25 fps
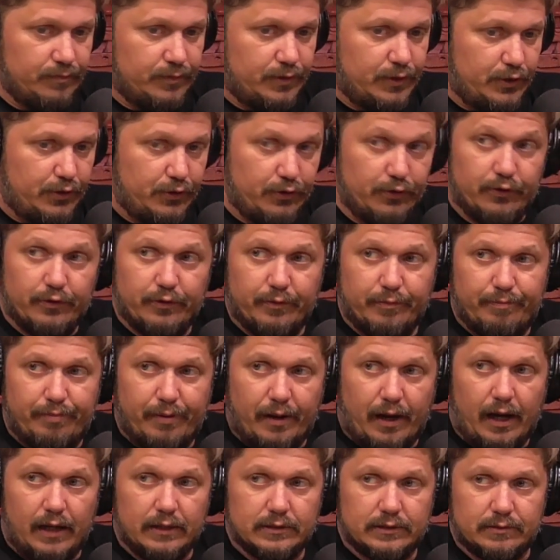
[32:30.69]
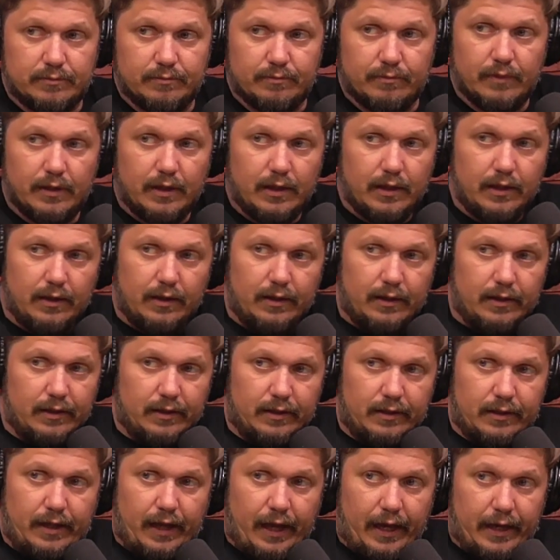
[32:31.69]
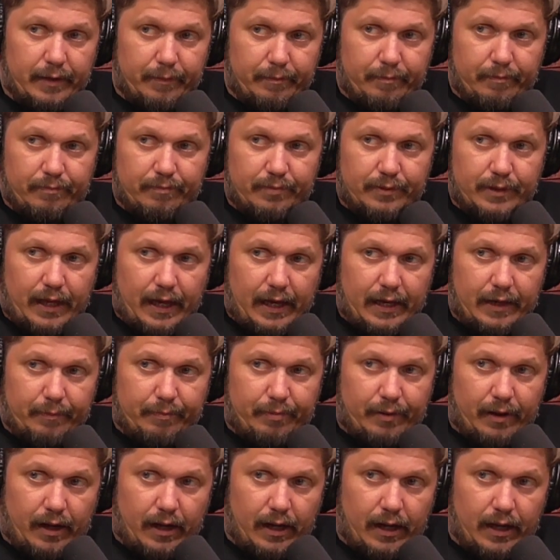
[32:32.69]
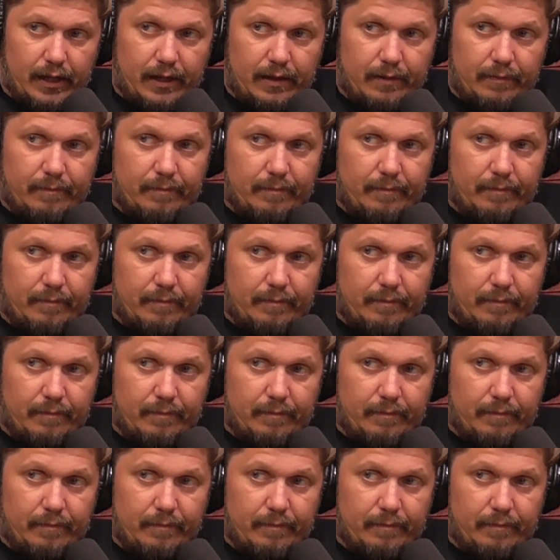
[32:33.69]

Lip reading: cured pot, some can of pot.